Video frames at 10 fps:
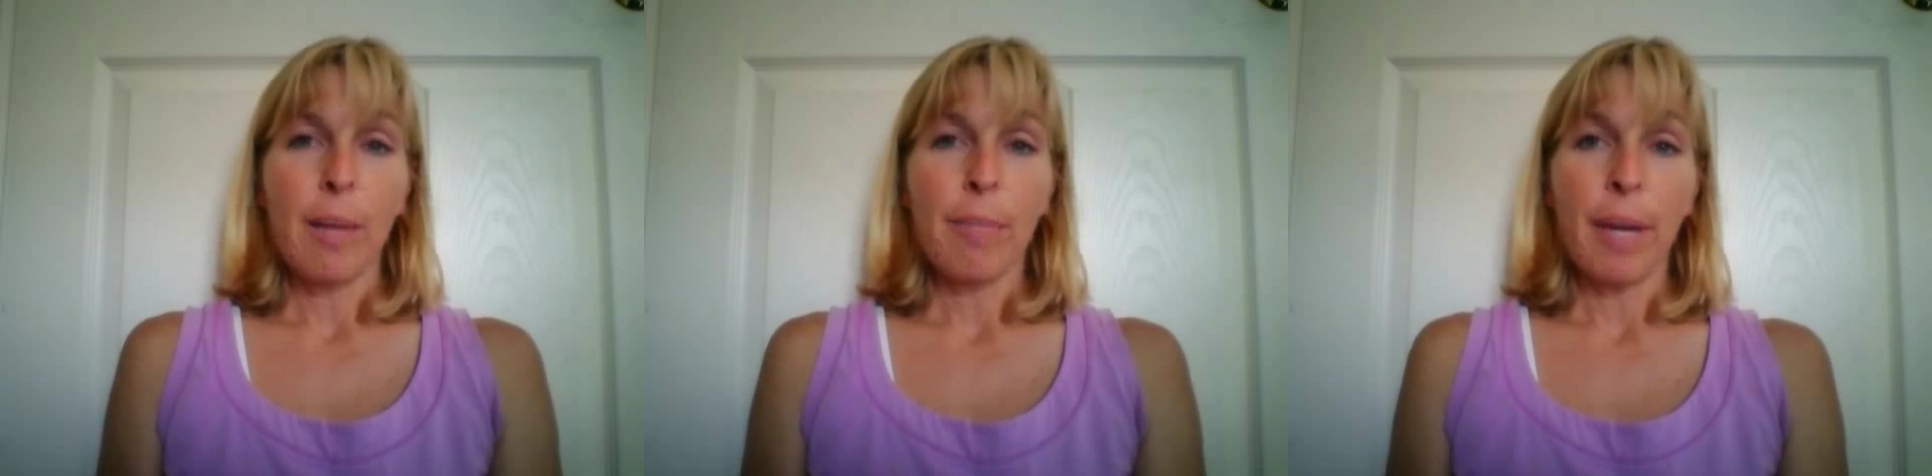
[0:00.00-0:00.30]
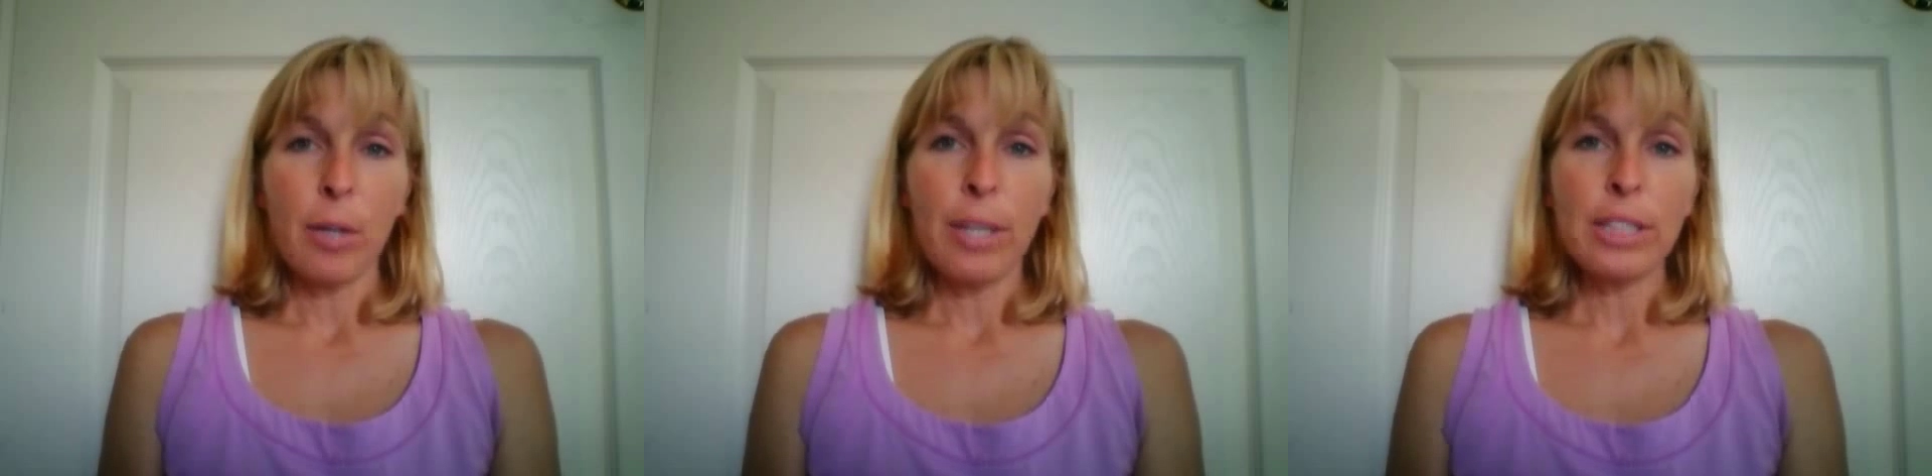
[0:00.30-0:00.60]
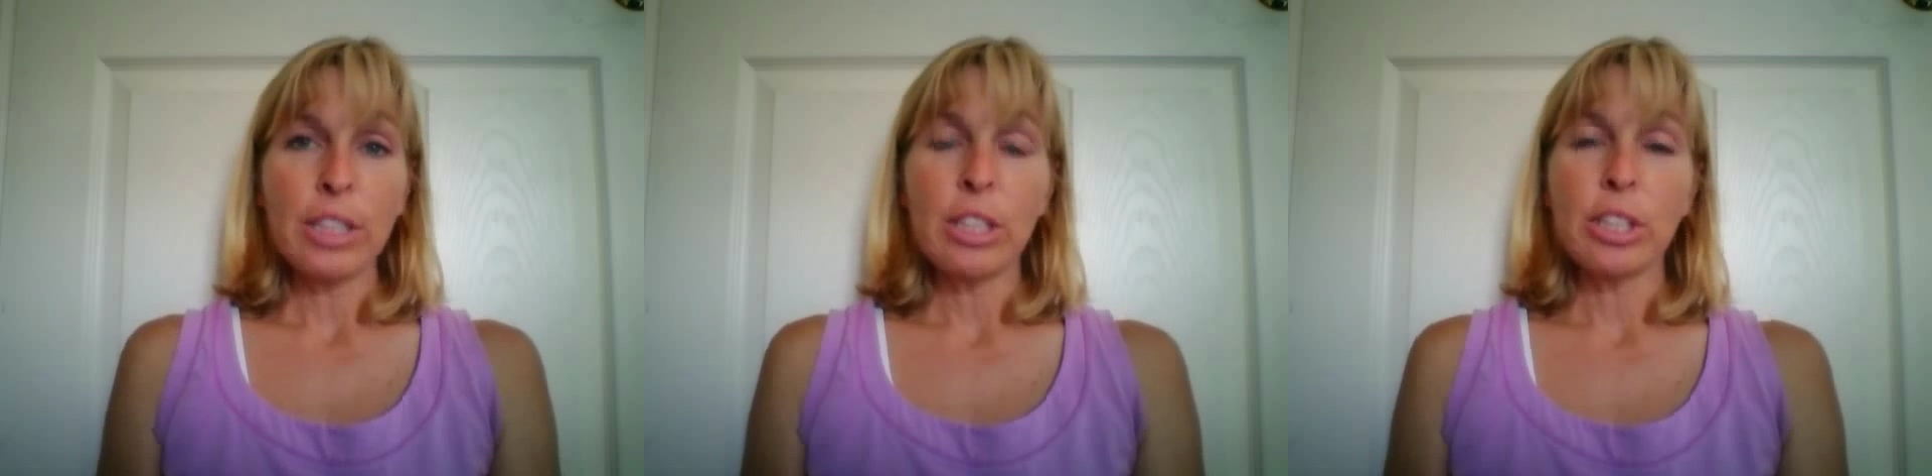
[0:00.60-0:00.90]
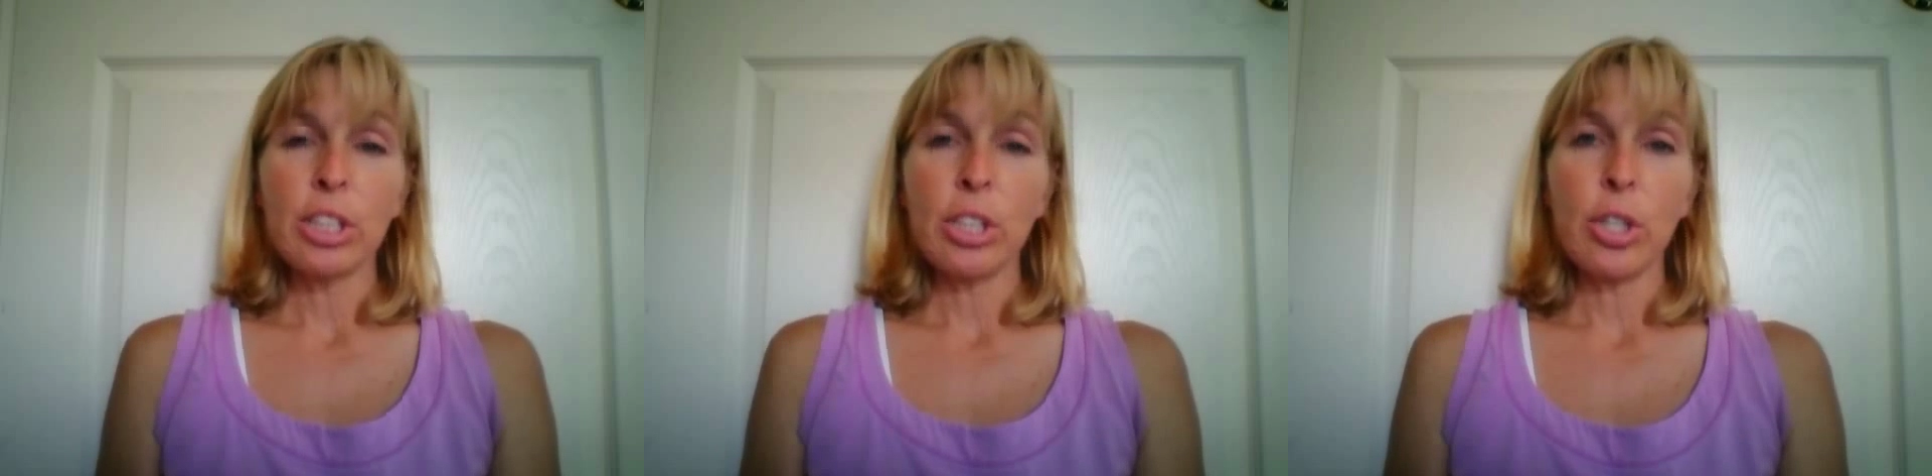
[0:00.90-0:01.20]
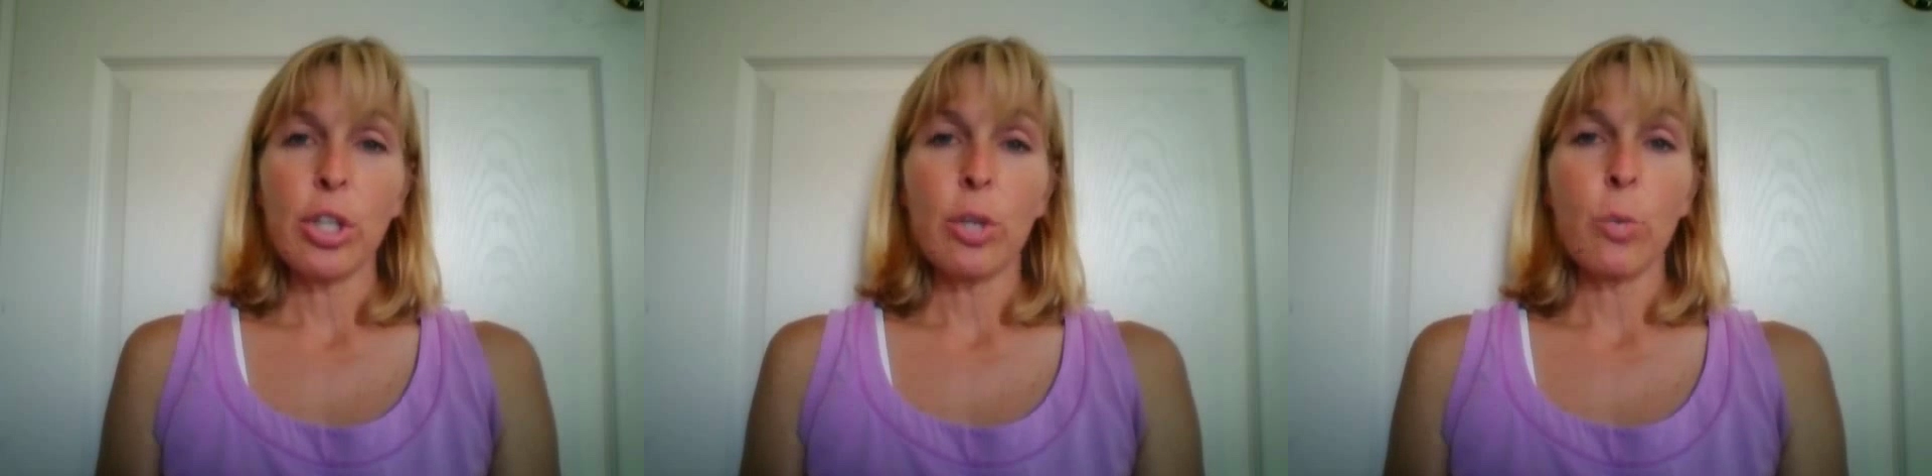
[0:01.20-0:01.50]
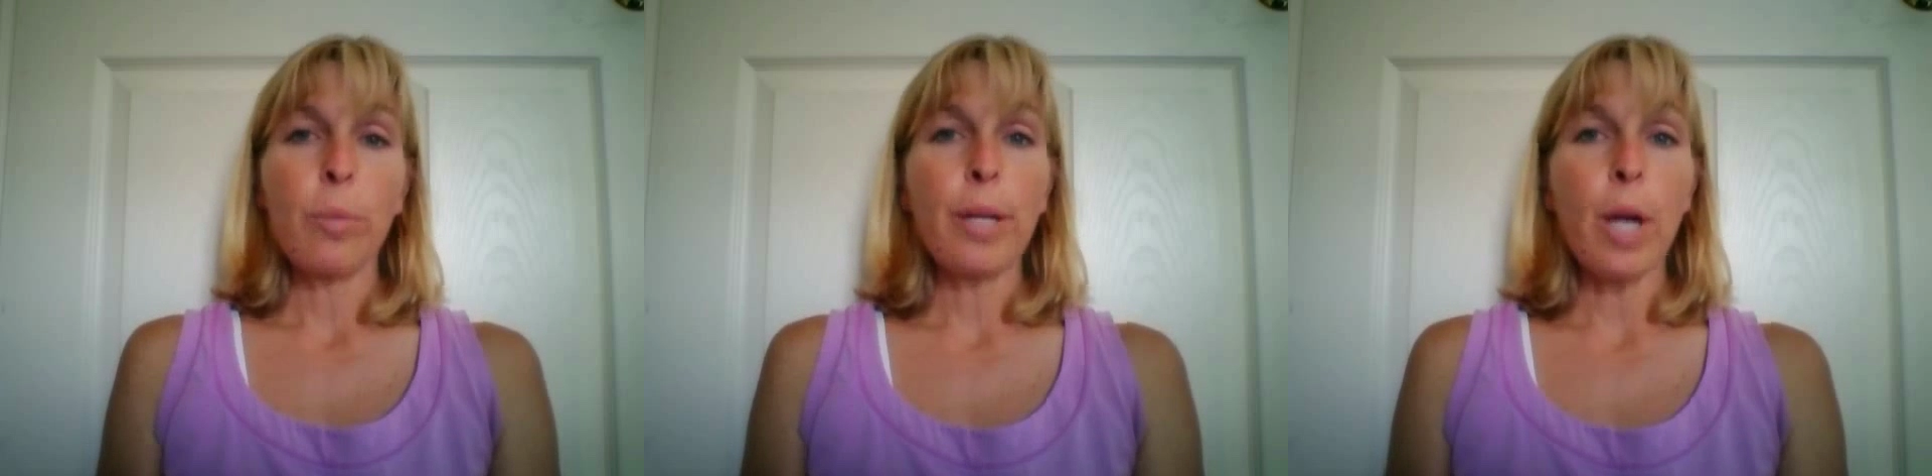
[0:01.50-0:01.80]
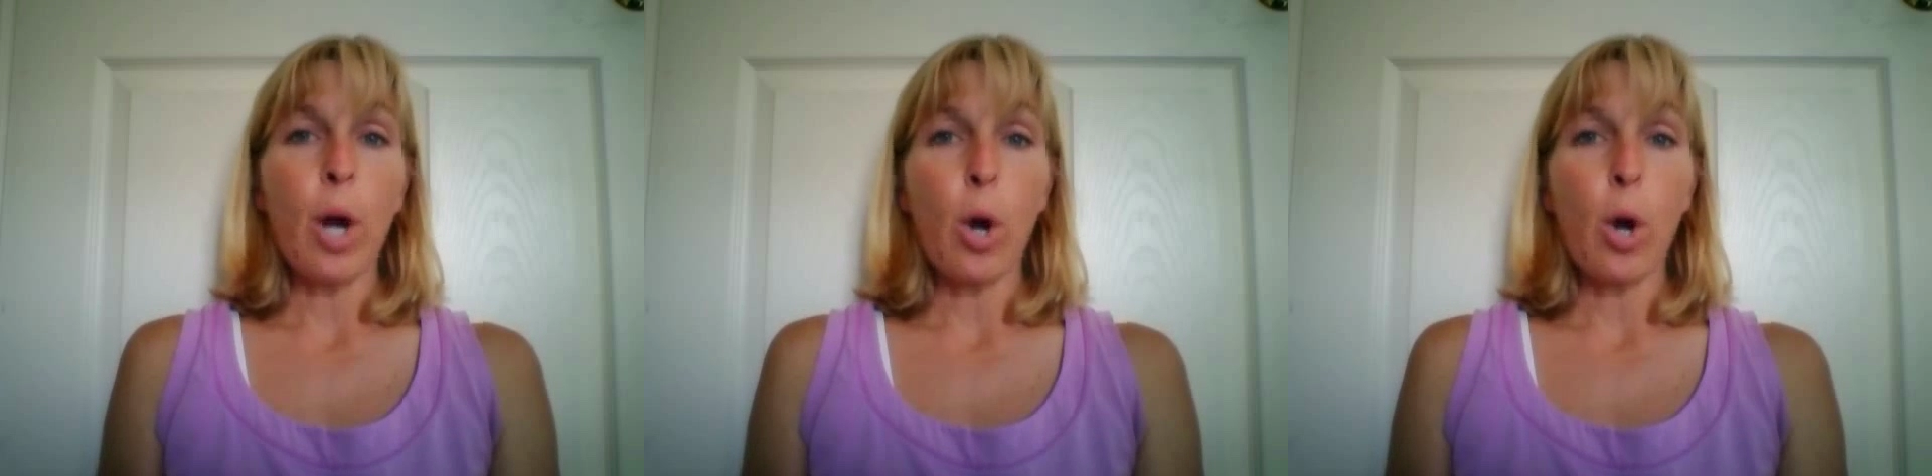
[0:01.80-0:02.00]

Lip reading: my questions to her would be